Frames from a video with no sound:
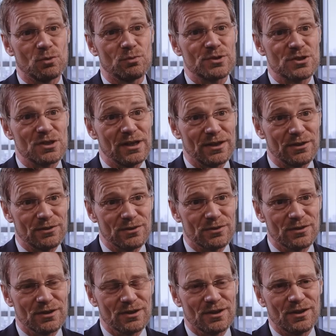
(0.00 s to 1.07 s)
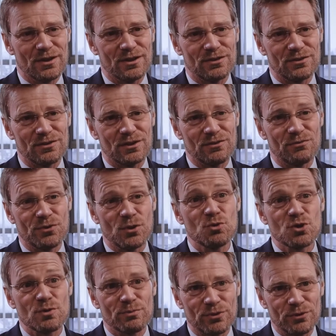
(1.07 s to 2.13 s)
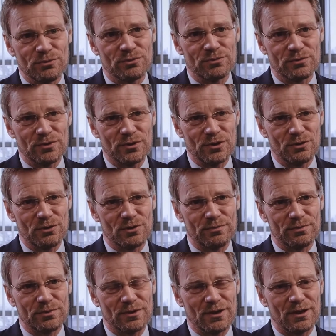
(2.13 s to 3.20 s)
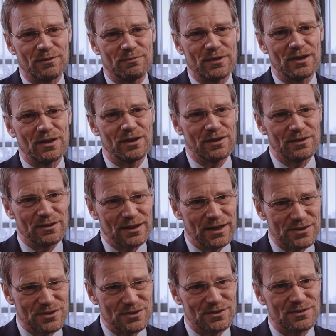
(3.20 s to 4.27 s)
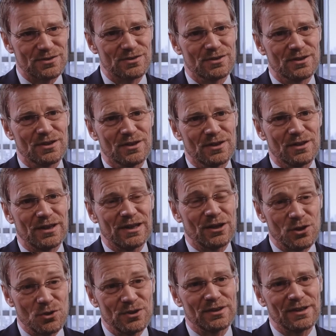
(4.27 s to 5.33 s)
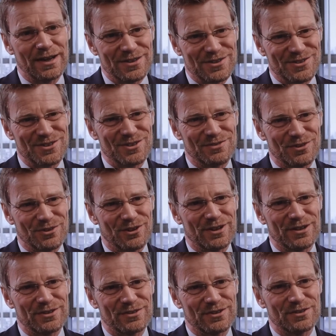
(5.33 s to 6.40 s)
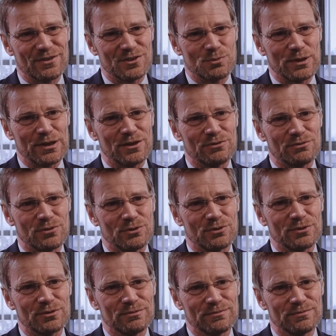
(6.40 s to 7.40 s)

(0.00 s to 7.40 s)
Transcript: resilient and future-proof Europe and learn the lessons, including the lessons of the crisis, as we go forward.